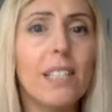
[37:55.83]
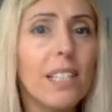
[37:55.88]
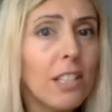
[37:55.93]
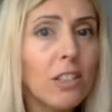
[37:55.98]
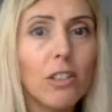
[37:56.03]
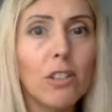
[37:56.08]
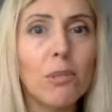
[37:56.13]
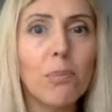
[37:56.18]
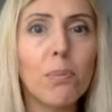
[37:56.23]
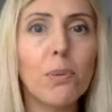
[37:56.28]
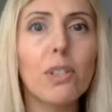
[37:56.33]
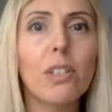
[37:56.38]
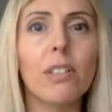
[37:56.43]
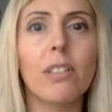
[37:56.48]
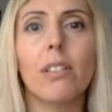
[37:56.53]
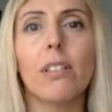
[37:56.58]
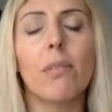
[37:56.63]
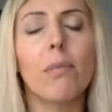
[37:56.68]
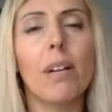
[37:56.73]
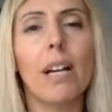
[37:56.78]
They don't
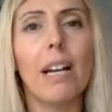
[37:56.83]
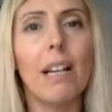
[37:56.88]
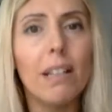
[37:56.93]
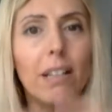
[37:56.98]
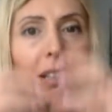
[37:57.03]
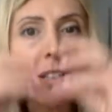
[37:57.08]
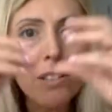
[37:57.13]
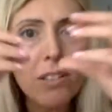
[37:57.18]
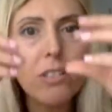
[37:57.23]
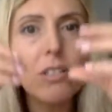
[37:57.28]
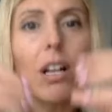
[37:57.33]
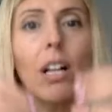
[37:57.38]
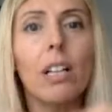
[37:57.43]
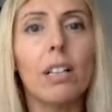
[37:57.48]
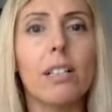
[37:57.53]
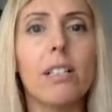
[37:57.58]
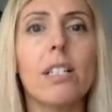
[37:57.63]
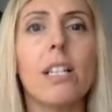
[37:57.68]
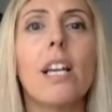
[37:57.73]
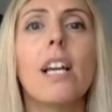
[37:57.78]
put
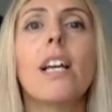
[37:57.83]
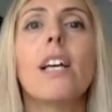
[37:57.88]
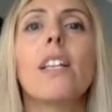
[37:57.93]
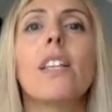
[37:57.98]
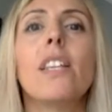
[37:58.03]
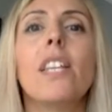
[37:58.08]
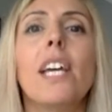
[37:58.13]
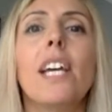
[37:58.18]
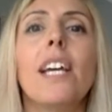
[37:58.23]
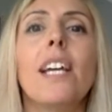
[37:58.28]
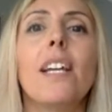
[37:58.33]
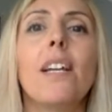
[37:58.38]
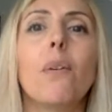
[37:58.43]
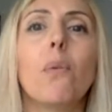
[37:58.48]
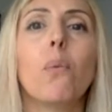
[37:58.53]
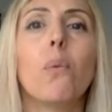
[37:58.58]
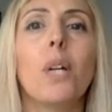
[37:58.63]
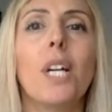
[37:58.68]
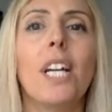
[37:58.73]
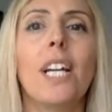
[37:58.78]
results, they
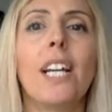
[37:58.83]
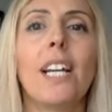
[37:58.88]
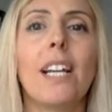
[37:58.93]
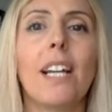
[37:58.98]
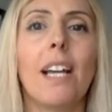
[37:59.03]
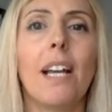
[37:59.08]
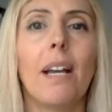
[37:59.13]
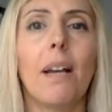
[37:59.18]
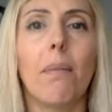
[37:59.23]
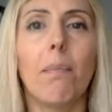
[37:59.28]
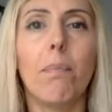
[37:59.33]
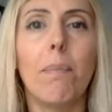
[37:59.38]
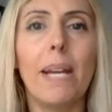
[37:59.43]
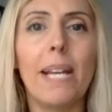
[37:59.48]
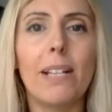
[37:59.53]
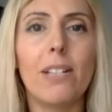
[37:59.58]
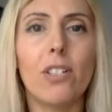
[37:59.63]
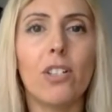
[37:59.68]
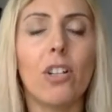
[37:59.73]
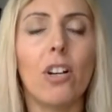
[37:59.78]
work
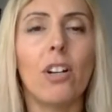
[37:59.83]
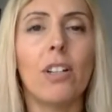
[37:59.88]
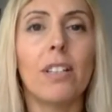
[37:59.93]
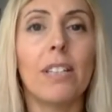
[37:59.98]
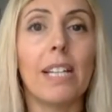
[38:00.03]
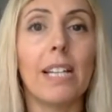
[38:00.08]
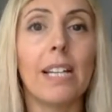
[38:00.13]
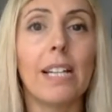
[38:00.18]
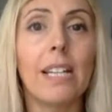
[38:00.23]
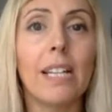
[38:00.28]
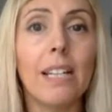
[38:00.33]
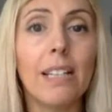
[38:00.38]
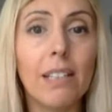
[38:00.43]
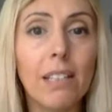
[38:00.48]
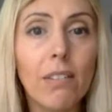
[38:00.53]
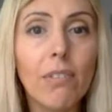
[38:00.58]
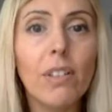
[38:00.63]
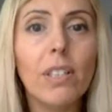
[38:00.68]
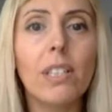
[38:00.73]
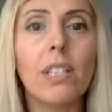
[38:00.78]
based on the
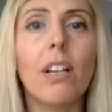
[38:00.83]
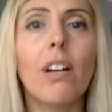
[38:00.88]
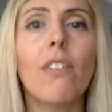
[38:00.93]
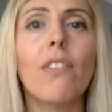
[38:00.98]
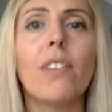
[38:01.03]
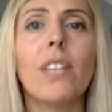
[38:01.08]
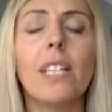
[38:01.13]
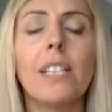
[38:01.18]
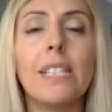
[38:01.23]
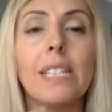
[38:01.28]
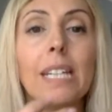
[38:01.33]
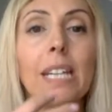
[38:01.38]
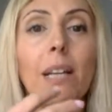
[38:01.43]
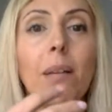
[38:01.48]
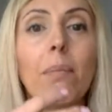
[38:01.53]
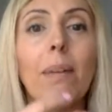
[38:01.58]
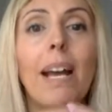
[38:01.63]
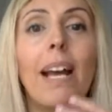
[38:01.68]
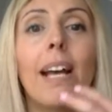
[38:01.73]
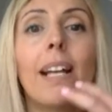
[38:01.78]
creativity of the
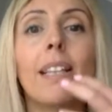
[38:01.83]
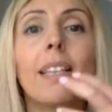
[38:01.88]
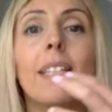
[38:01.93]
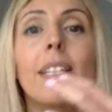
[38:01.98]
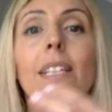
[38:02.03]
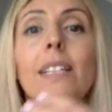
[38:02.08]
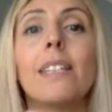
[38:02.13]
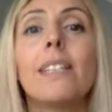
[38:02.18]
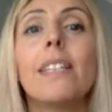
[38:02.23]
team and the